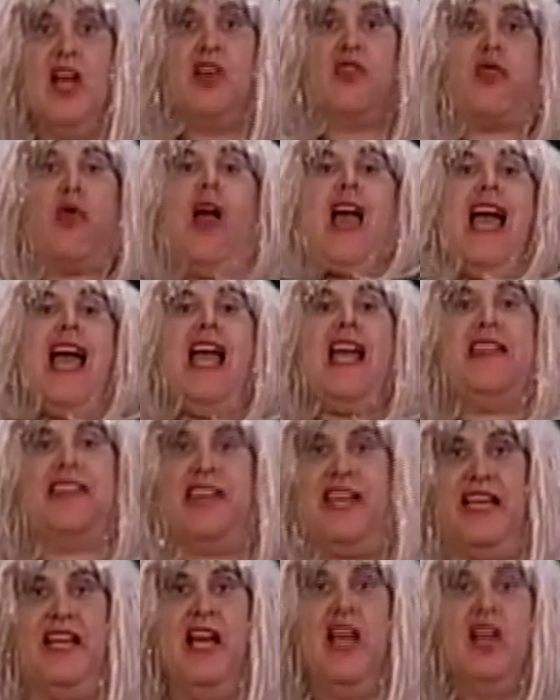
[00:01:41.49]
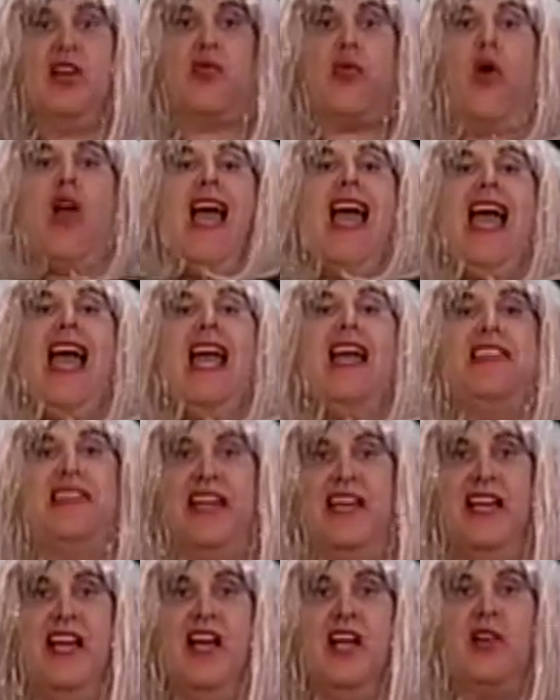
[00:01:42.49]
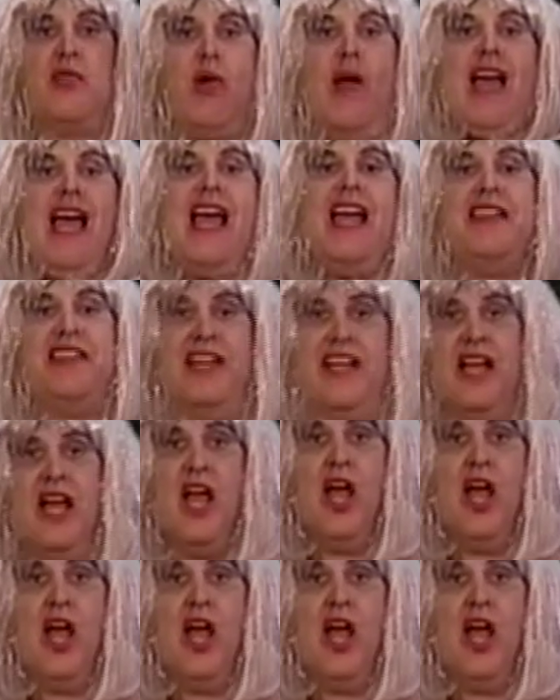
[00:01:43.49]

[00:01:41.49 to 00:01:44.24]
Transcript: crazy, crazy, crazy.